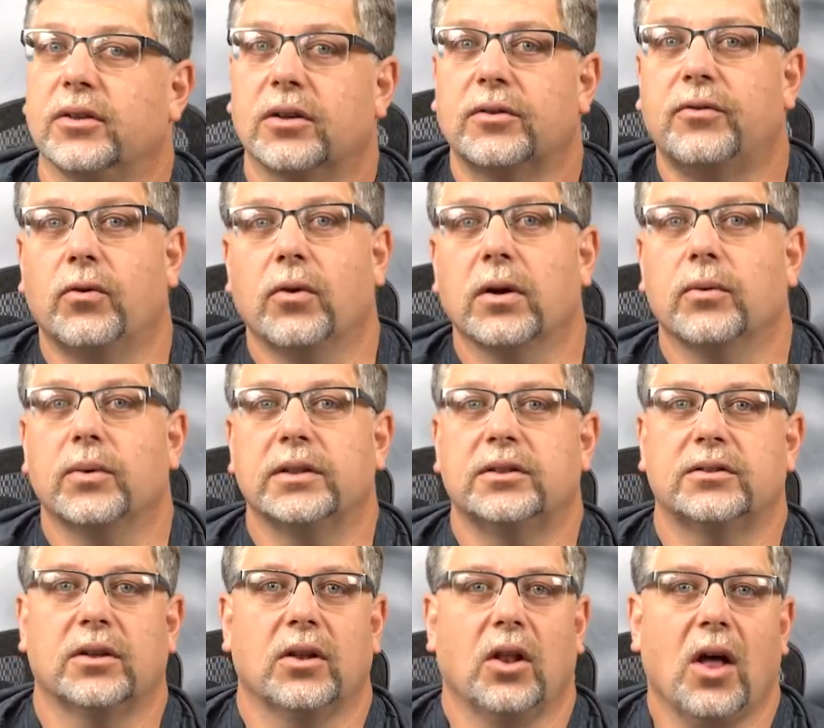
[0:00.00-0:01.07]
look for,
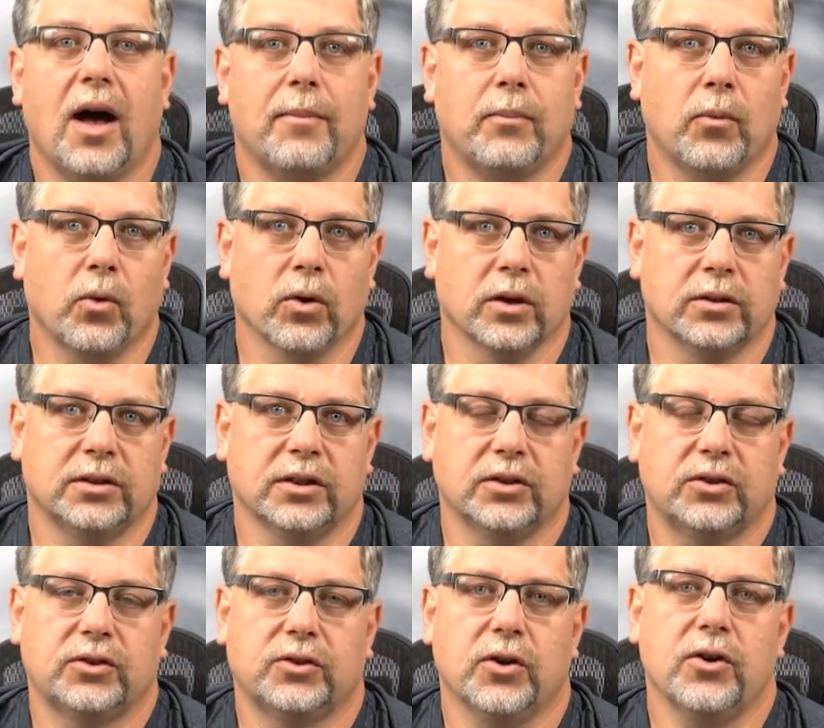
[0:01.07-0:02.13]
which is a lot more
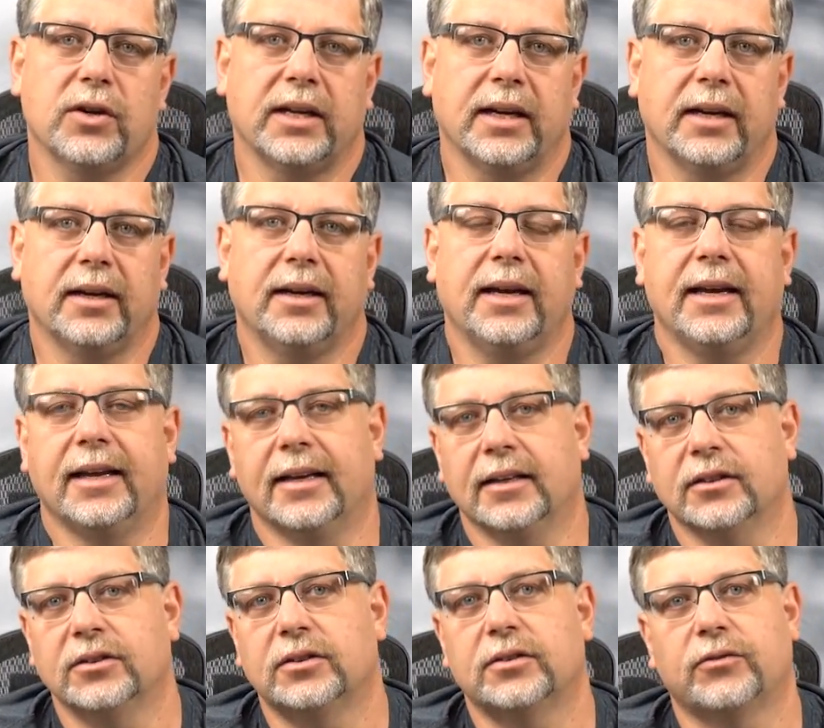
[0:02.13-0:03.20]
discerning,
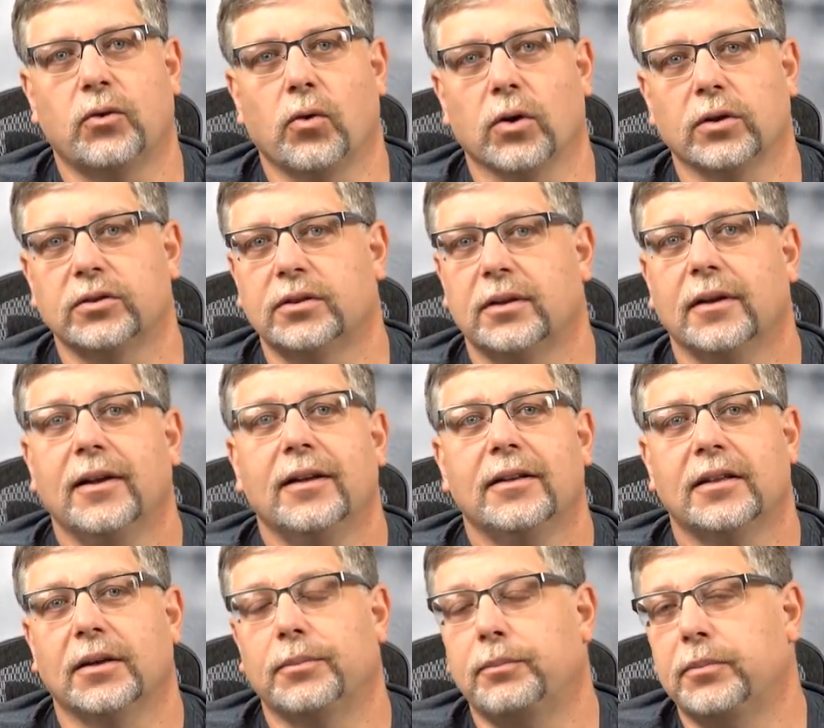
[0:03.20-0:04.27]
is of course
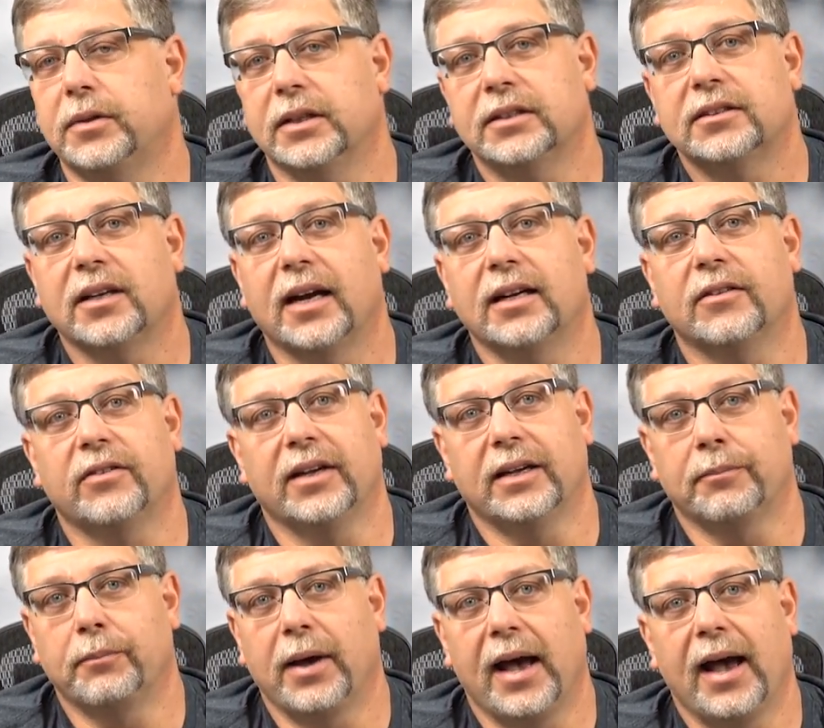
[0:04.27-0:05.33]
the the site of
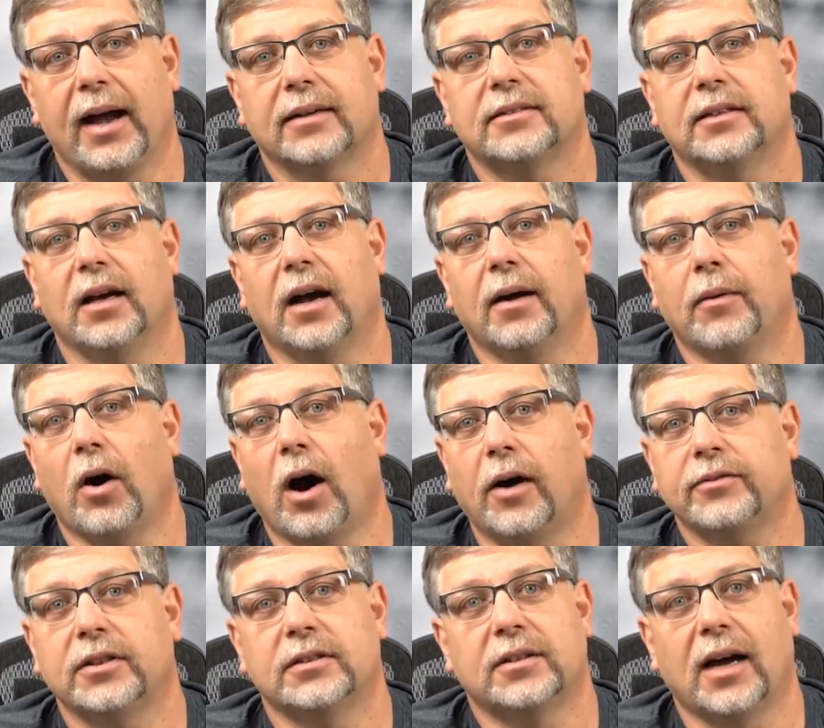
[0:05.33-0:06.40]
impact. Uh,
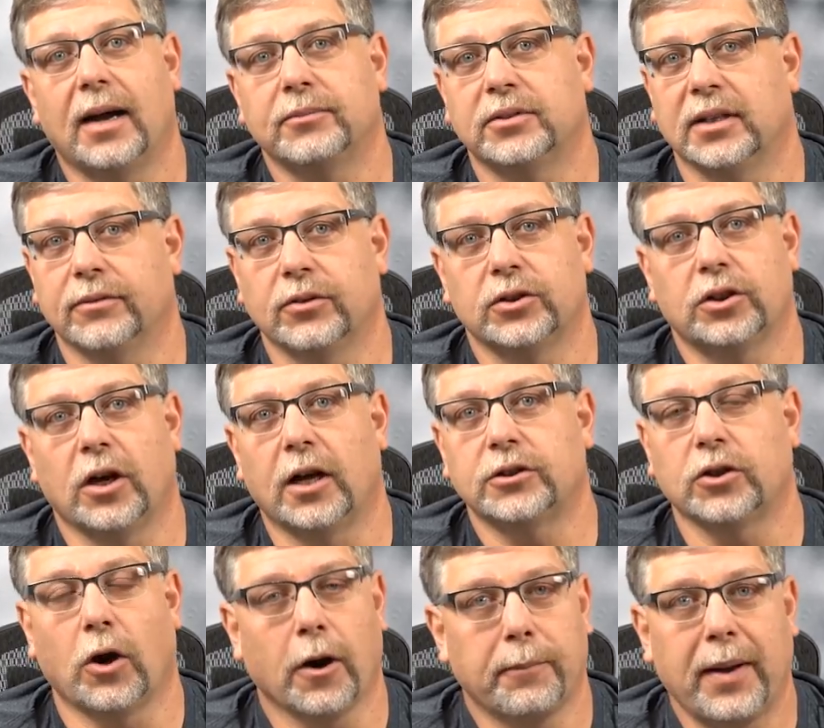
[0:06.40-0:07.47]
oftentimes liver
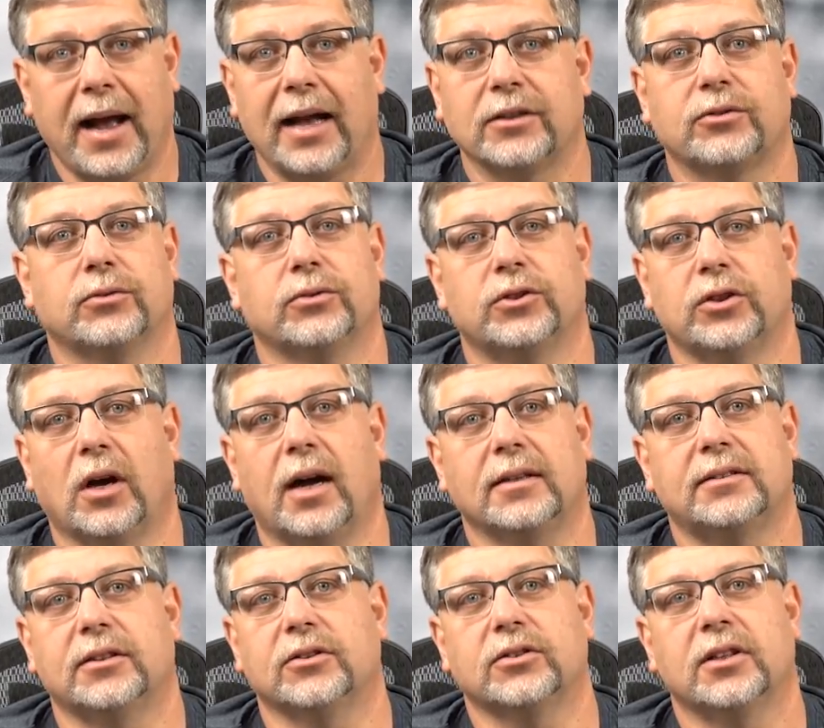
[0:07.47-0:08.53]
shots are pass-through
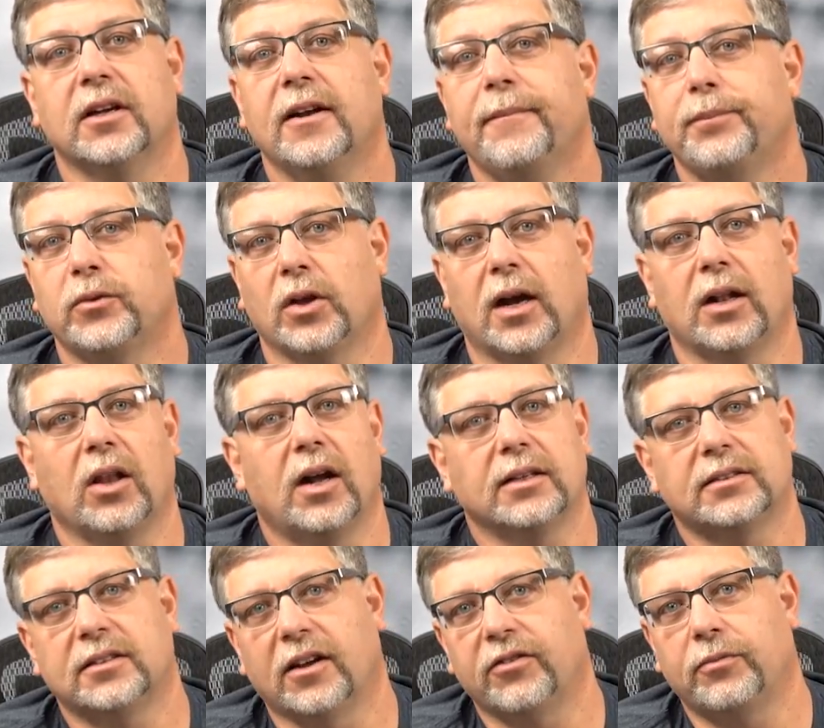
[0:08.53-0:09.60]
shots. There's not a lot
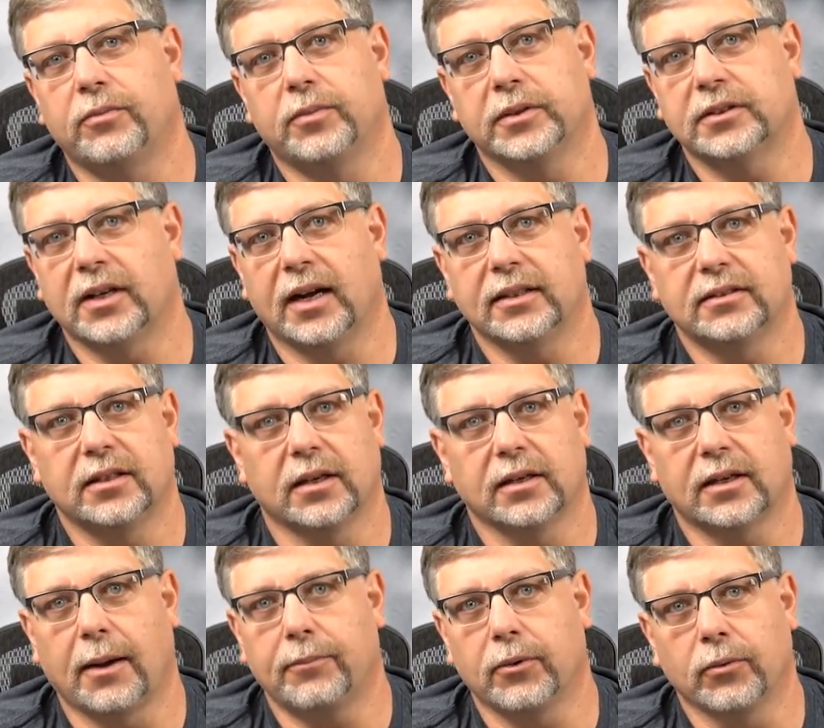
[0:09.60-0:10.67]
of stuff besides a
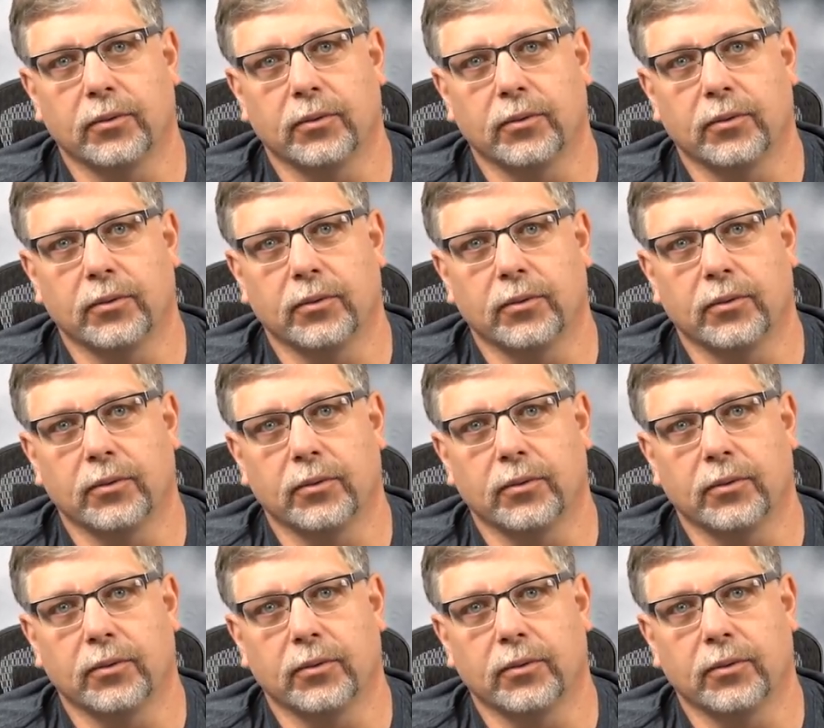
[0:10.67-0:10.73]
couple